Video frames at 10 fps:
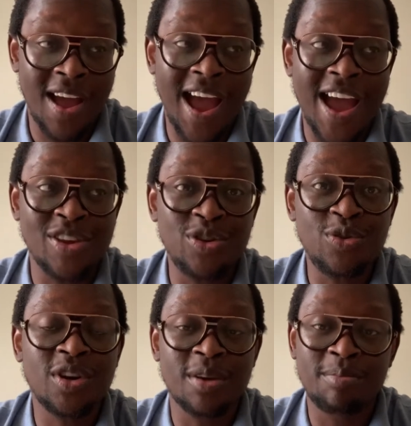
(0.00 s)
And you
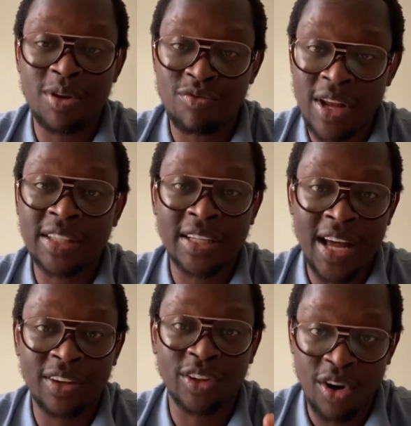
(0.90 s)
can be renting
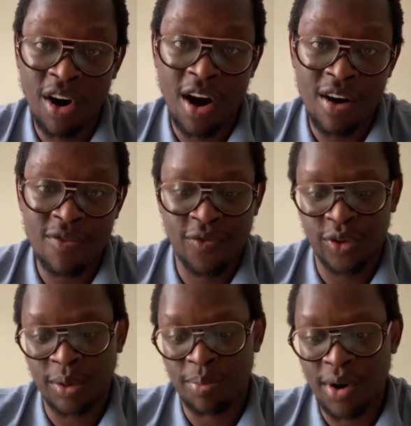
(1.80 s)
out the car for
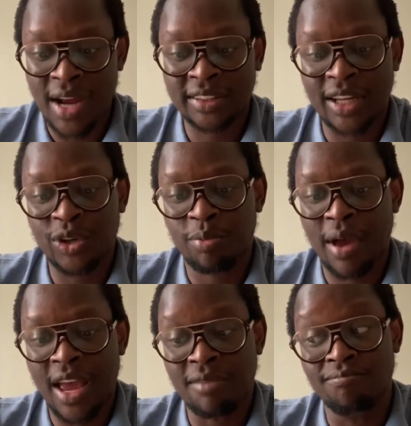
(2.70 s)
the price that you
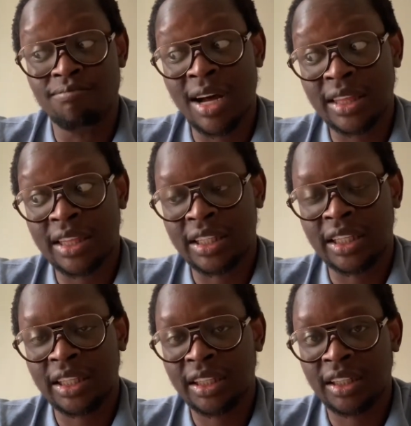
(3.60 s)
pay
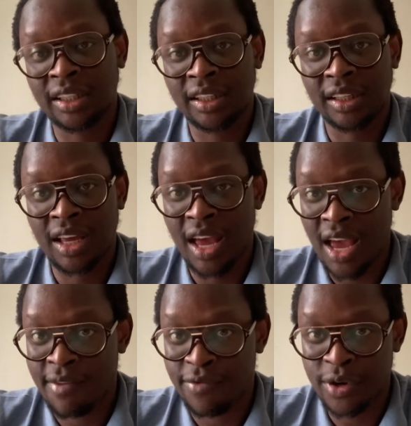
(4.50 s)
monthly
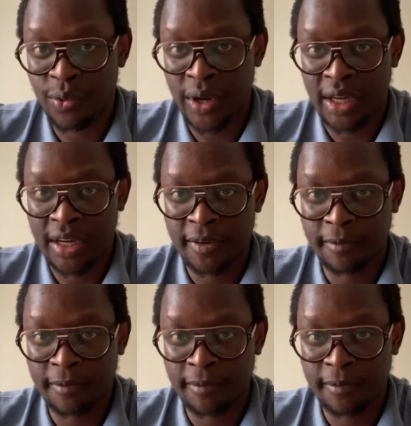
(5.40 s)
every week.